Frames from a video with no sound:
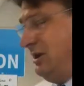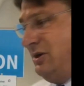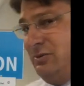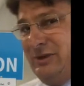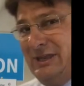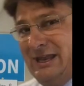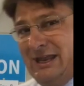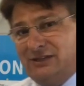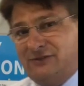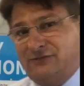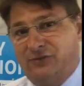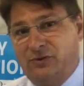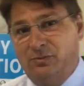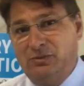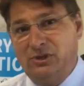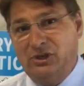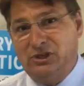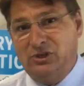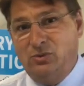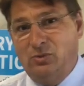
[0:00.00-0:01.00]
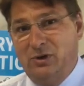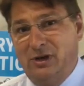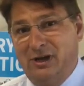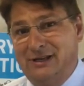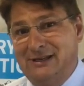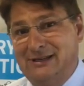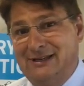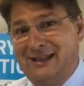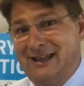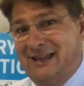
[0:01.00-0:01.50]
We asked for $1.1 million
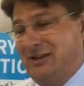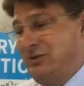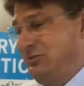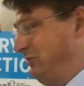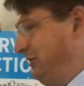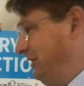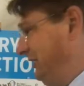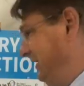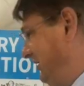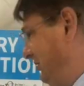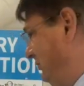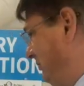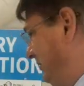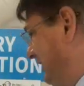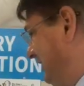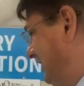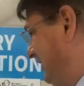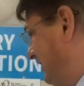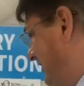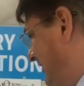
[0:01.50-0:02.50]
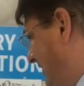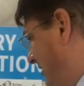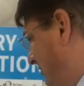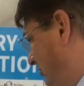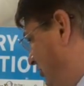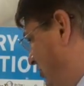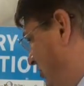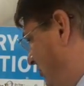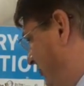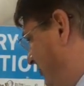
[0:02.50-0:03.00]
and really we need to now
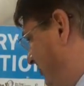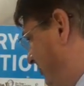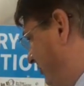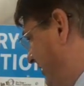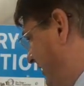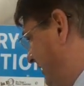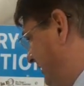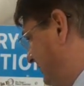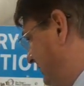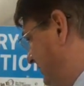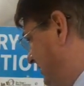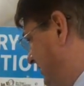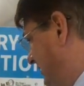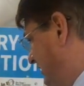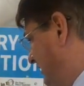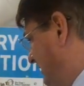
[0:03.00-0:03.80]
lower the price.